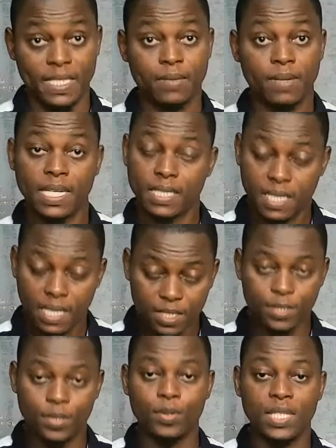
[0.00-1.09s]
right?
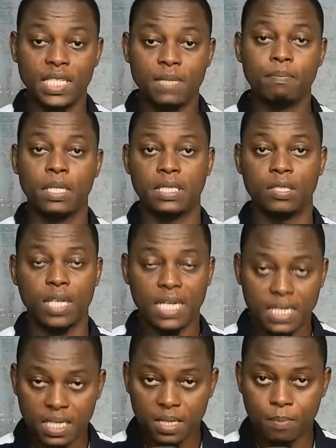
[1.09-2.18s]
You need money. You can
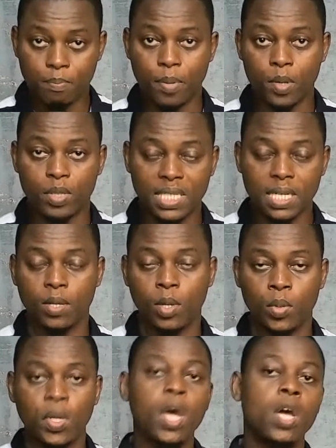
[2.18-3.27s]
actually borrow, take a
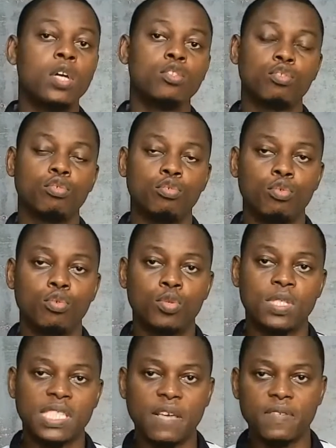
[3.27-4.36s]
loan to
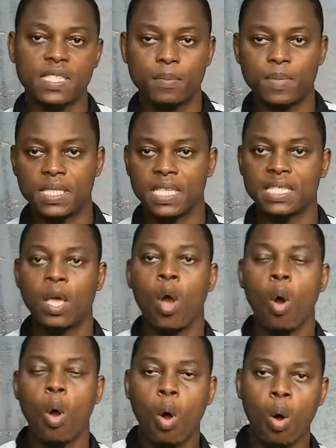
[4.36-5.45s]
service the business.
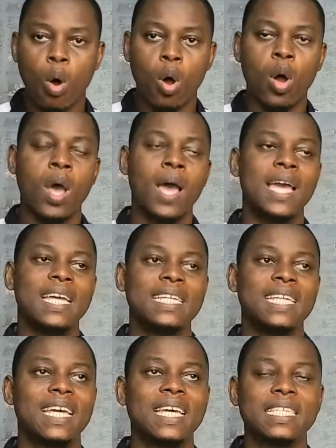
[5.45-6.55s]
Or
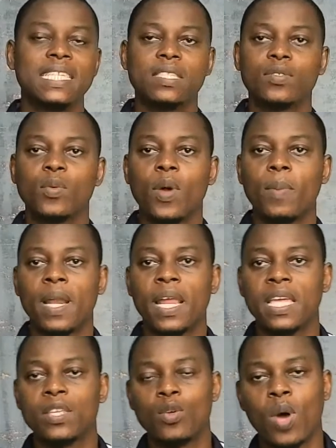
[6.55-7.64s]
in a situation whereby
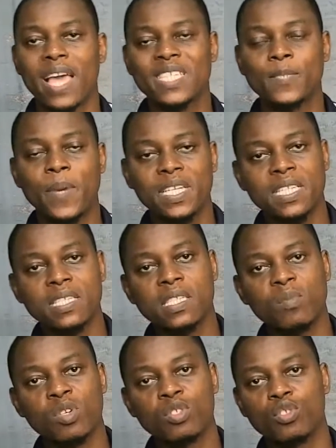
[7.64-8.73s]
like you are expecting
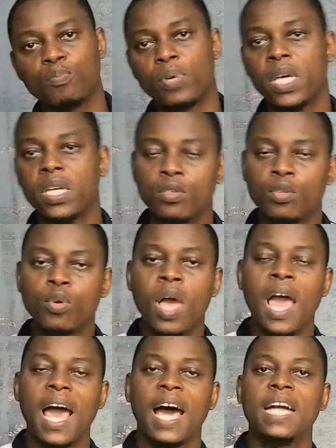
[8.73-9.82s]
someone to pay you
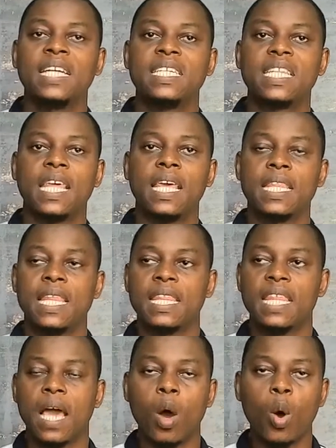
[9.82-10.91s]
and
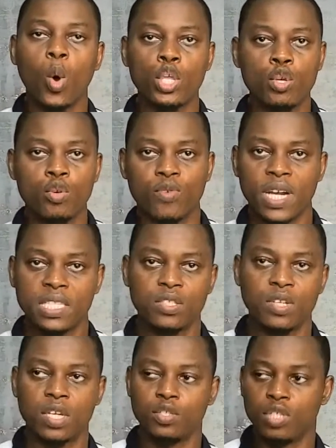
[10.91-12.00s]
they are owing you, right?
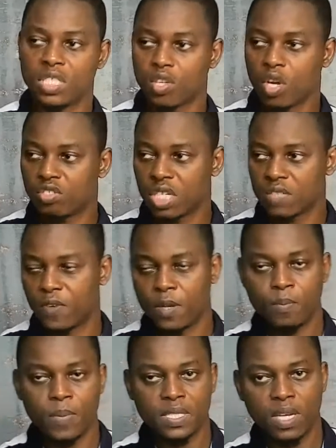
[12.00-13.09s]
You did contract for a
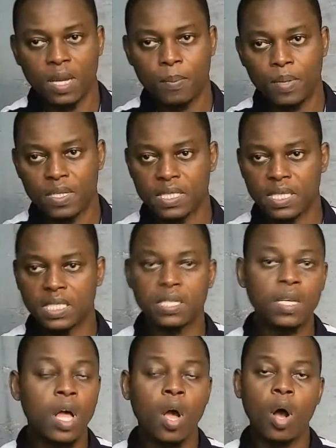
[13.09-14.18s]
particular
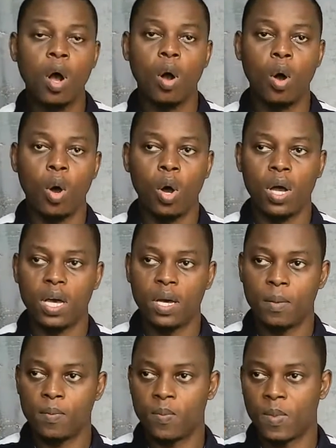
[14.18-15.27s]
parastatal or
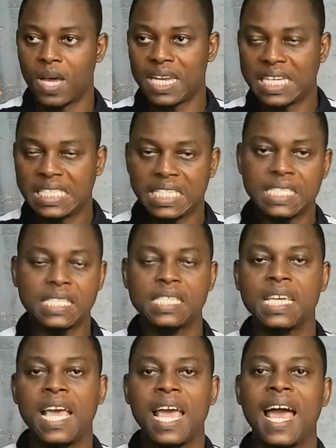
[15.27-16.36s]
an
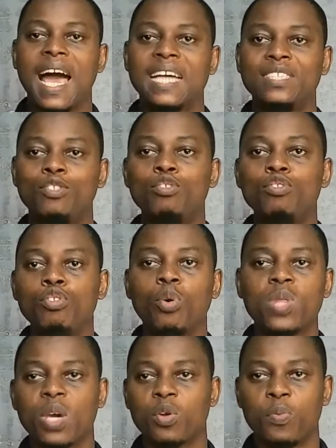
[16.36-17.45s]
agency, and you know
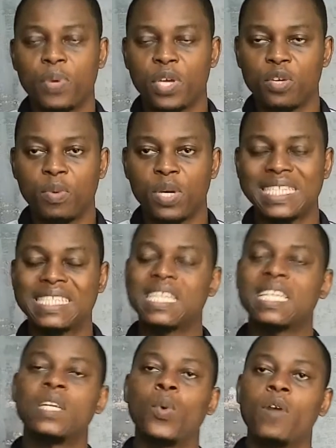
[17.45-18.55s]
they're going to pay you, but it is
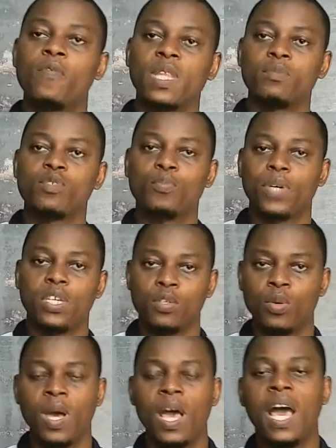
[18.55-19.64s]
taking a while for them to pay
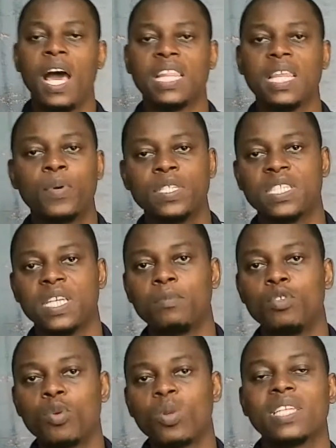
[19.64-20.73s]
you. At that point in time,
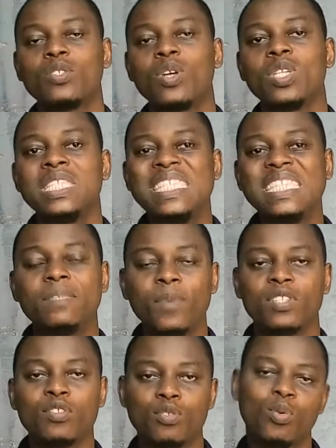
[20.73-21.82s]
you know that you need
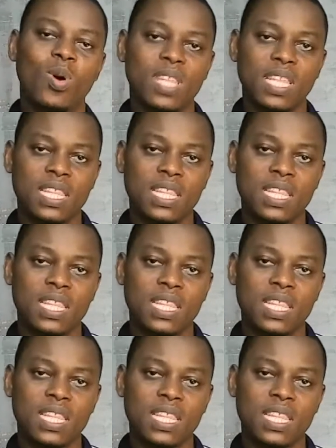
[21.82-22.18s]
money to do other